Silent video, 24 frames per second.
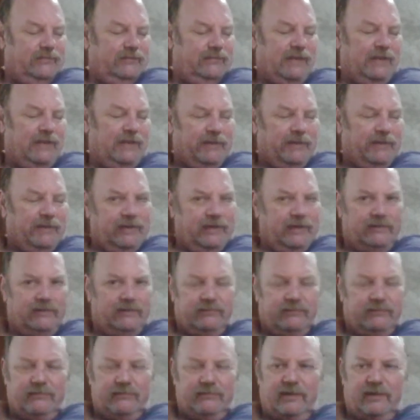I'm going to
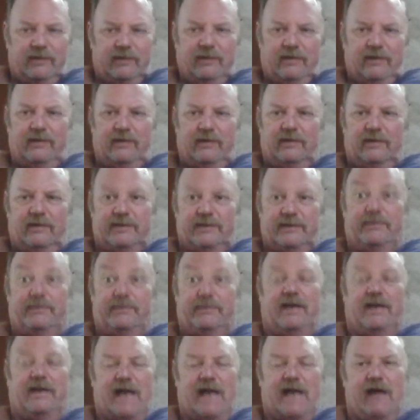
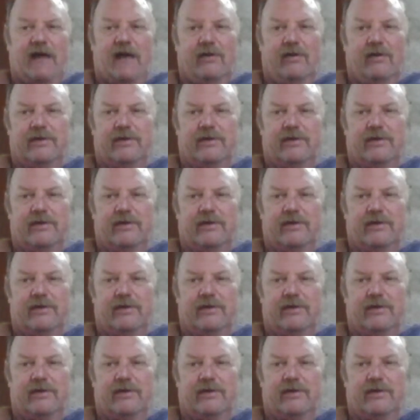spend an hour or